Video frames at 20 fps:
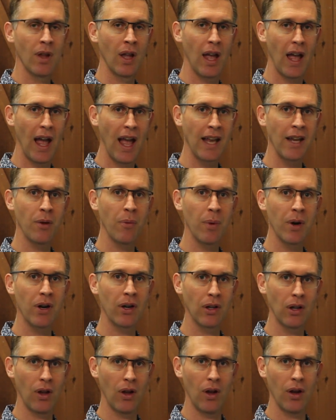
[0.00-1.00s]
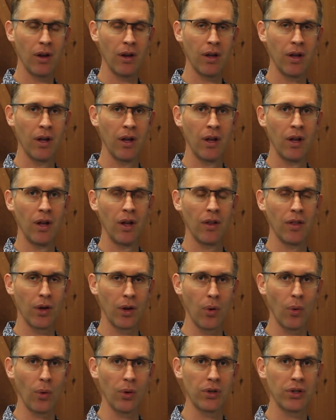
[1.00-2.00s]
anywhere along the
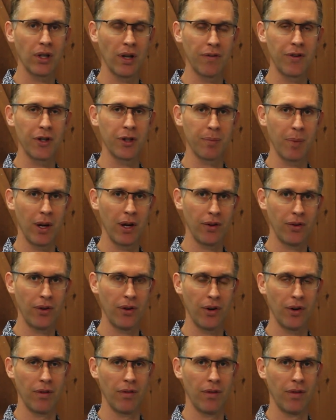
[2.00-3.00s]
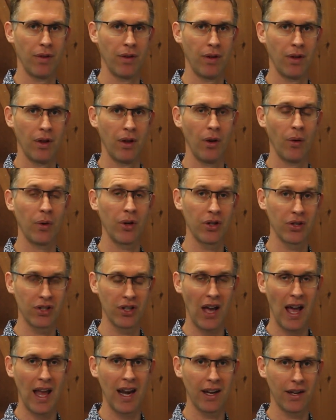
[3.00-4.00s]
course of your spinal nerve or your
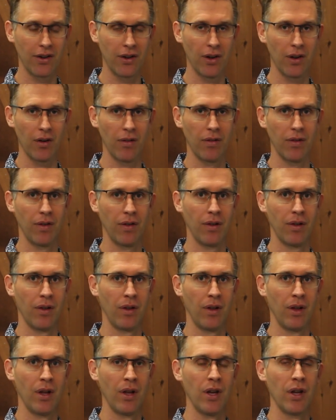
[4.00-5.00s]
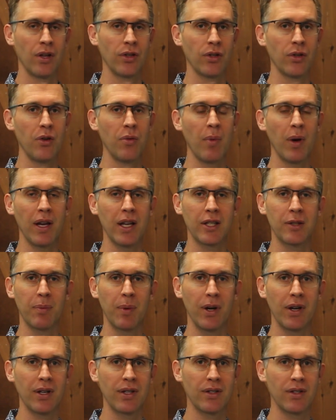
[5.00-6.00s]
sciatic nerve. So you might
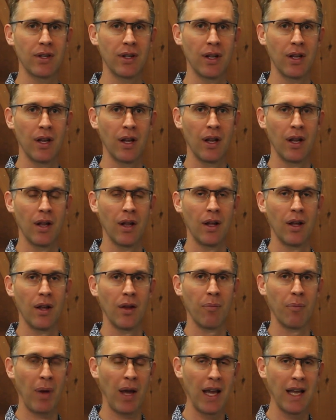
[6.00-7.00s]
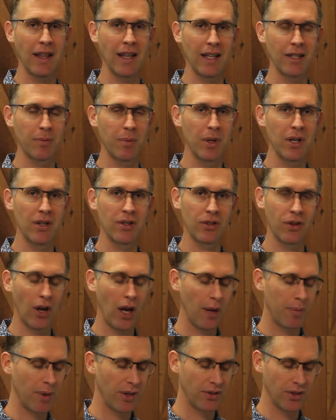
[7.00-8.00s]
experience pain that's been
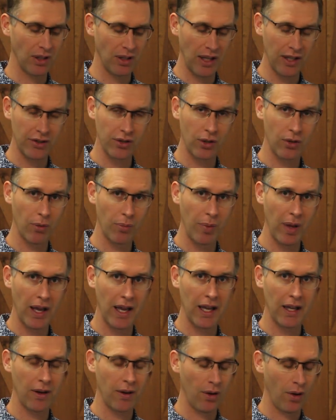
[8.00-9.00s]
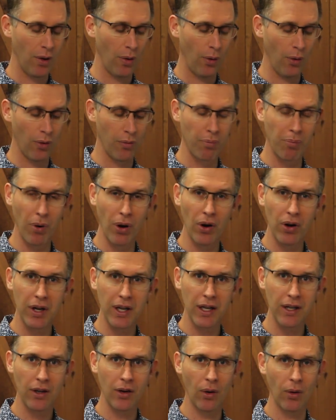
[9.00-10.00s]
described as electrical pain or
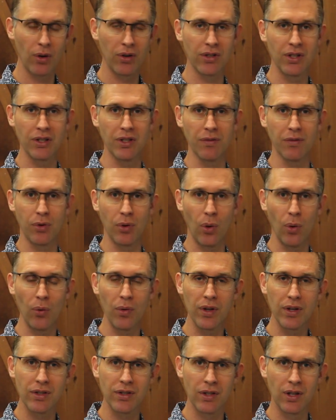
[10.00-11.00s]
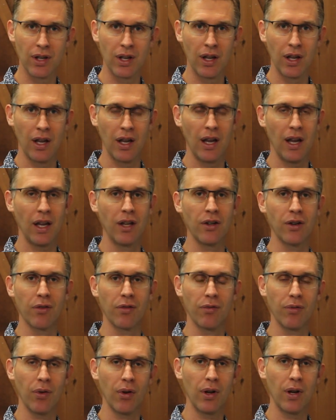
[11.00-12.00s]
burning or a sense of coldness in your
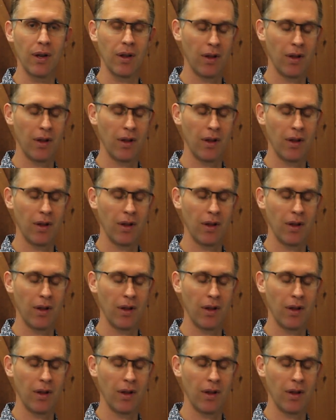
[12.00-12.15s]
foot,